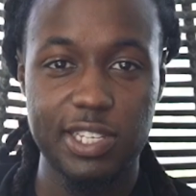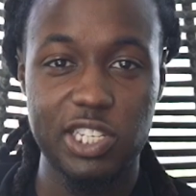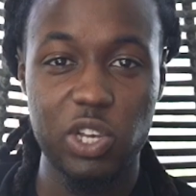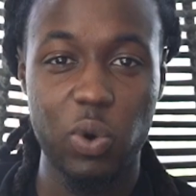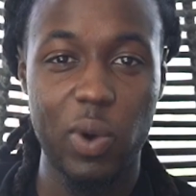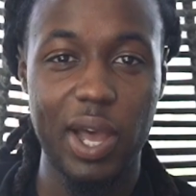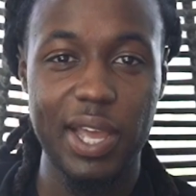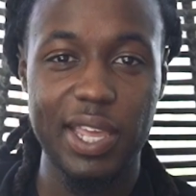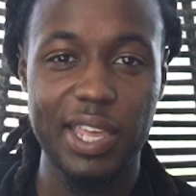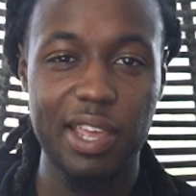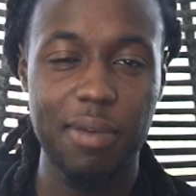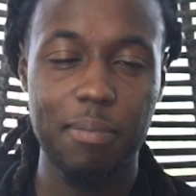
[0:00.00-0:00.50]

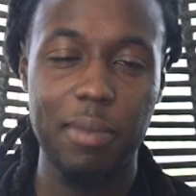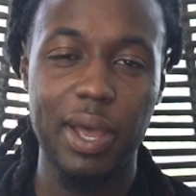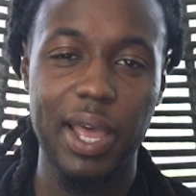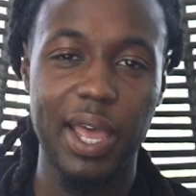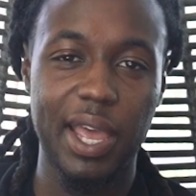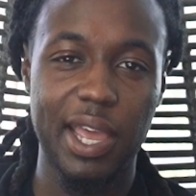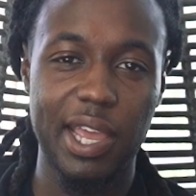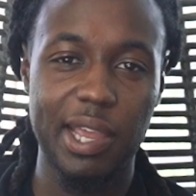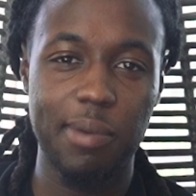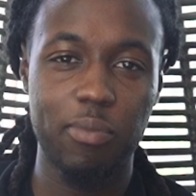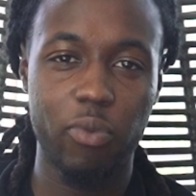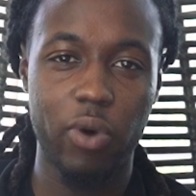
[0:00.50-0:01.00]
So I get my
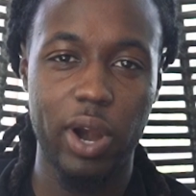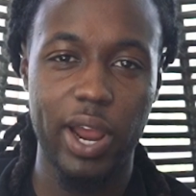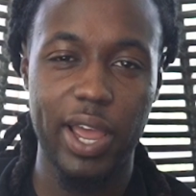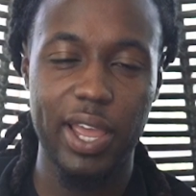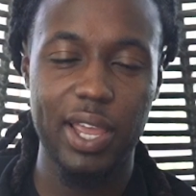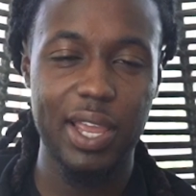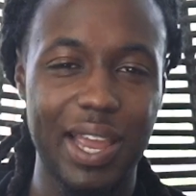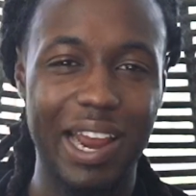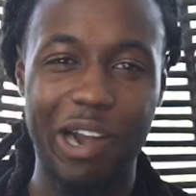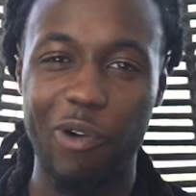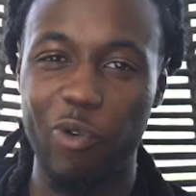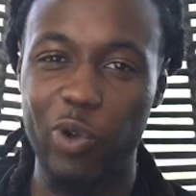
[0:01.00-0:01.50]
aim
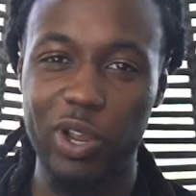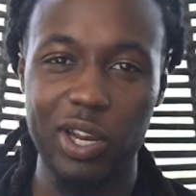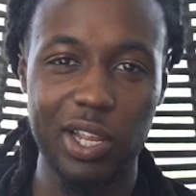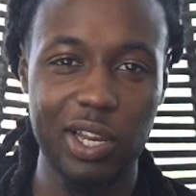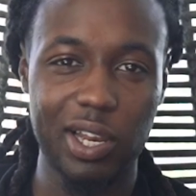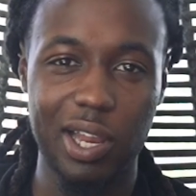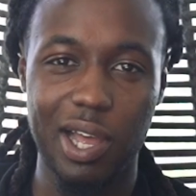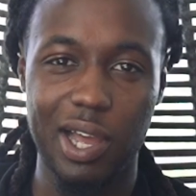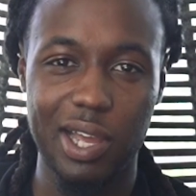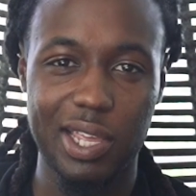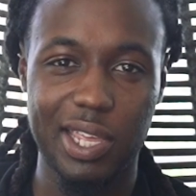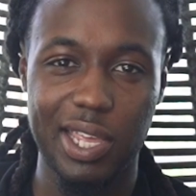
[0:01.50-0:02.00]
right, I really
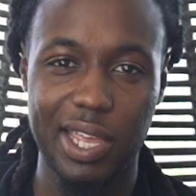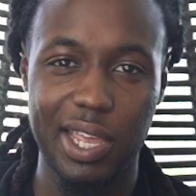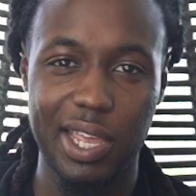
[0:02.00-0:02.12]
lock